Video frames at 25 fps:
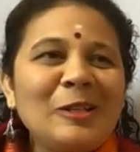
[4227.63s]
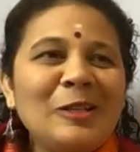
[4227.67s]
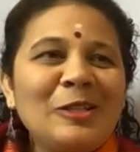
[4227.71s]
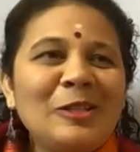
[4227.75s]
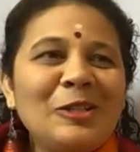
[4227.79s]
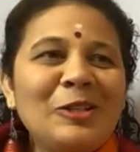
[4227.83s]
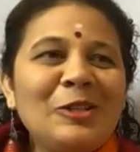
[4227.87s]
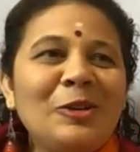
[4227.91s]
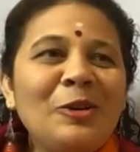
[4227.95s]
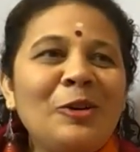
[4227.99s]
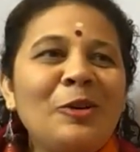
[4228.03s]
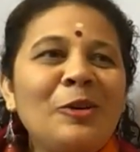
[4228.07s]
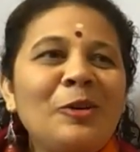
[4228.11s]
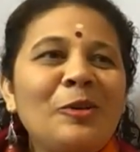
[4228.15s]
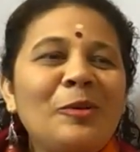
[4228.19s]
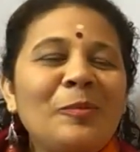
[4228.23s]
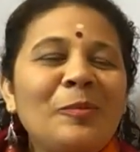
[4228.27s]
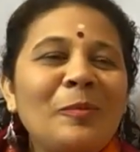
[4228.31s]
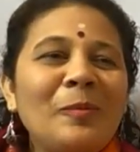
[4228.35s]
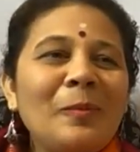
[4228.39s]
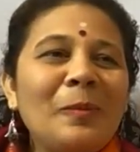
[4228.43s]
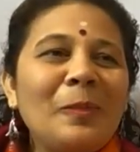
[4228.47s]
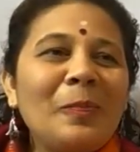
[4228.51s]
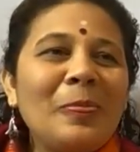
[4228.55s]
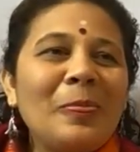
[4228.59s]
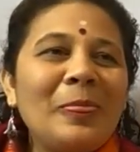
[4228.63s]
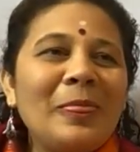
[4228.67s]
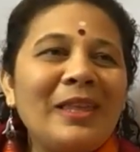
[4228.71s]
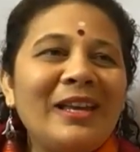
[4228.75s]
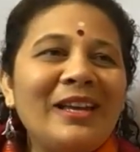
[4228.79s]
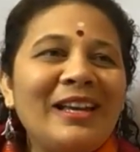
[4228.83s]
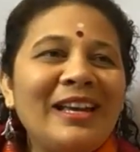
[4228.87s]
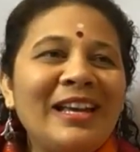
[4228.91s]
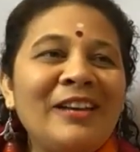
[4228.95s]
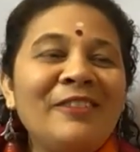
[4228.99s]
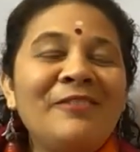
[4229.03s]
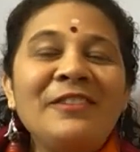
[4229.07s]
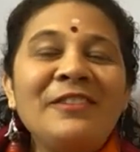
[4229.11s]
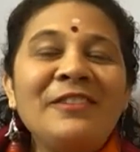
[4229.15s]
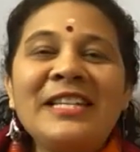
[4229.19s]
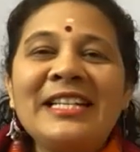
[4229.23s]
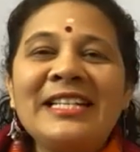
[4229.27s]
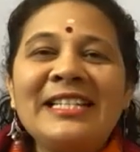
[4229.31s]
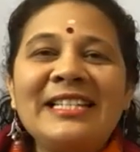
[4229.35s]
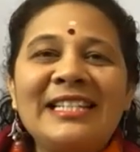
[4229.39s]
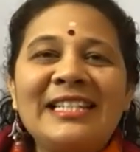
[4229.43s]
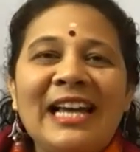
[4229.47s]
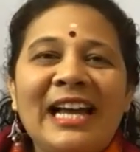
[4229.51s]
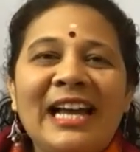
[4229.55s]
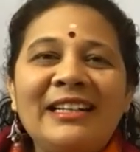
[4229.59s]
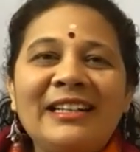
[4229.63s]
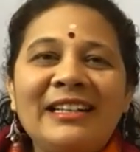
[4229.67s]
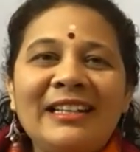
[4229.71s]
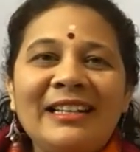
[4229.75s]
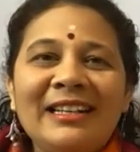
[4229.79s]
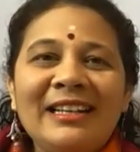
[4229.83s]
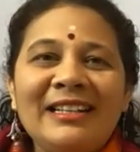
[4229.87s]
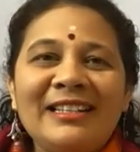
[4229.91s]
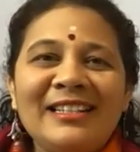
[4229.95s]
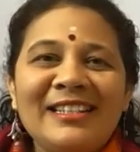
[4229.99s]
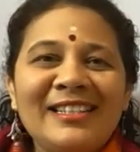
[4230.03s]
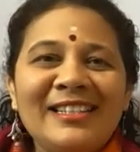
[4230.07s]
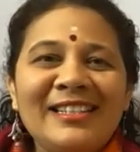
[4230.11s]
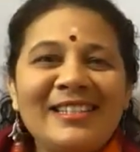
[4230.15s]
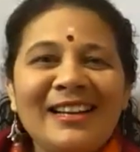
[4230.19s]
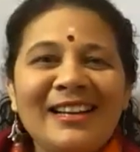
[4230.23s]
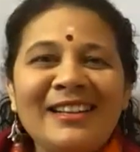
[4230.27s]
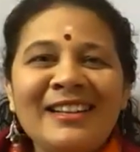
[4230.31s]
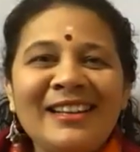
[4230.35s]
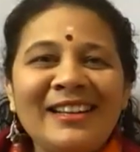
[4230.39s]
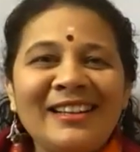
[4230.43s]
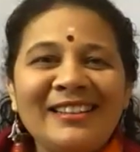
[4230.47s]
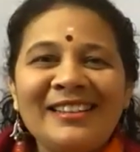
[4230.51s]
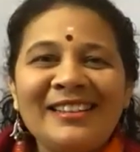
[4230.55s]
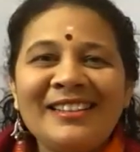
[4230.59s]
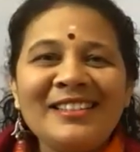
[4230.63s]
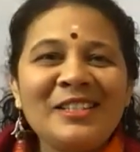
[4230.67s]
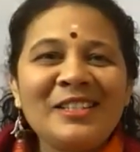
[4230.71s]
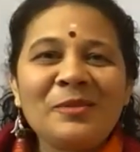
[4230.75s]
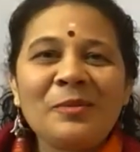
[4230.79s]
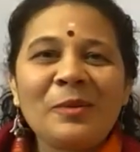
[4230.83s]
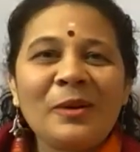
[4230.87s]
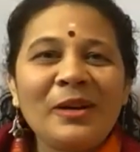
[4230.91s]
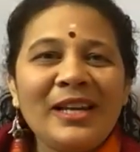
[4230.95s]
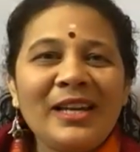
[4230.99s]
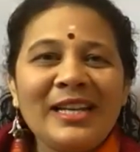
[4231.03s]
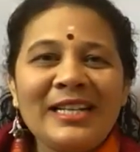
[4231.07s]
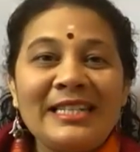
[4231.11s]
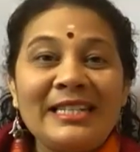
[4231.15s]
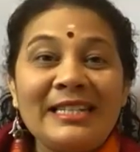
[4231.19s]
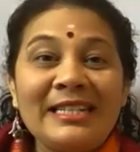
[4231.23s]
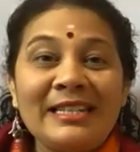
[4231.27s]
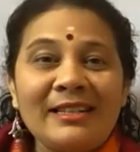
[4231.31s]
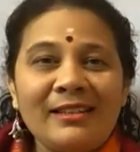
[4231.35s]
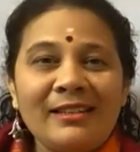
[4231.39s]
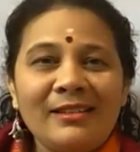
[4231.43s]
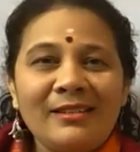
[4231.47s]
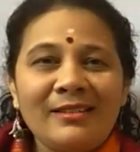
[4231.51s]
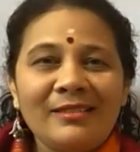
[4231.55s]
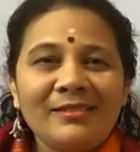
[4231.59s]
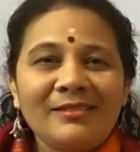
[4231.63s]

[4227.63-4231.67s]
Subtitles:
So every Saturday and Sunday, this is what I did.